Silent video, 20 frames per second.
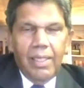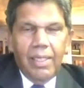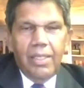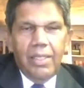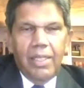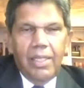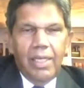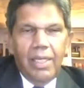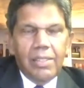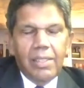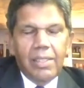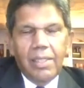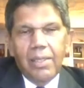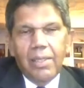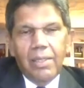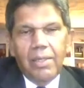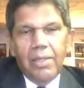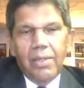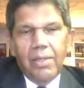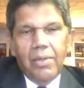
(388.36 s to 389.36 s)
that
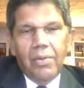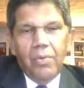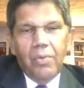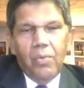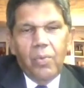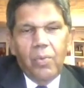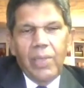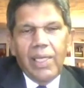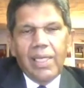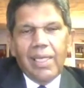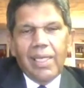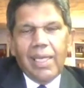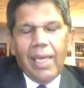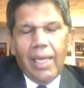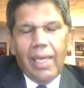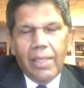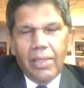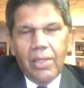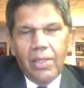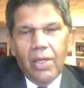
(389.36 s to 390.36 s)
we
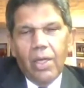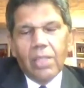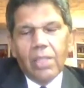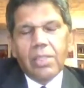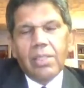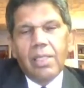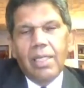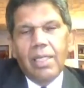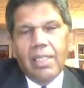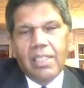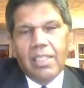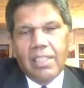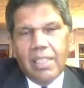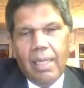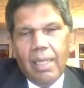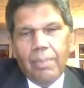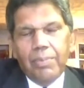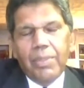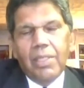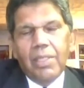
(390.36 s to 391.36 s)
cannot
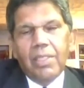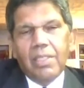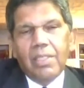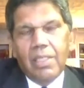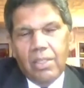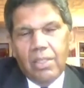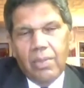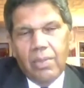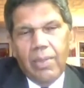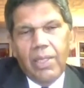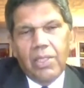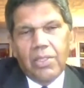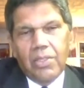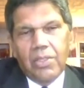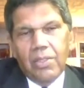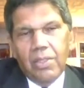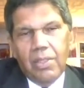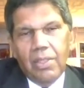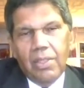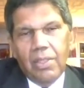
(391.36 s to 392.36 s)
accept a
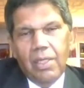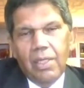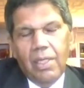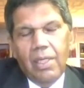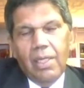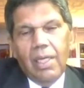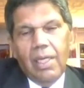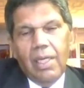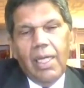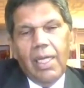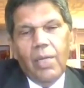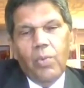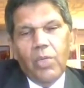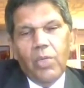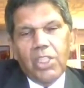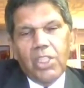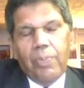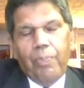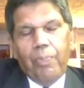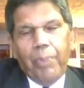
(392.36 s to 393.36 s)
situation in
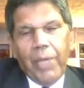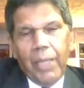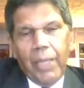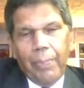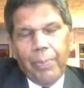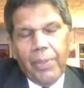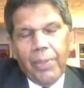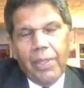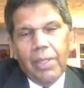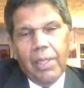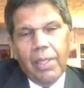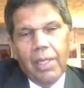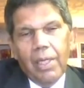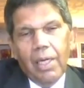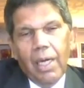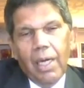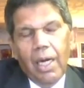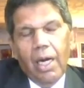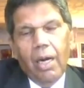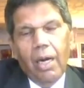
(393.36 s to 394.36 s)
which people
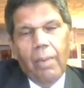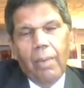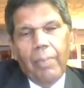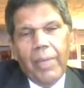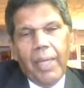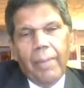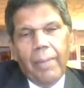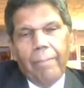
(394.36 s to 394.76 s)
are being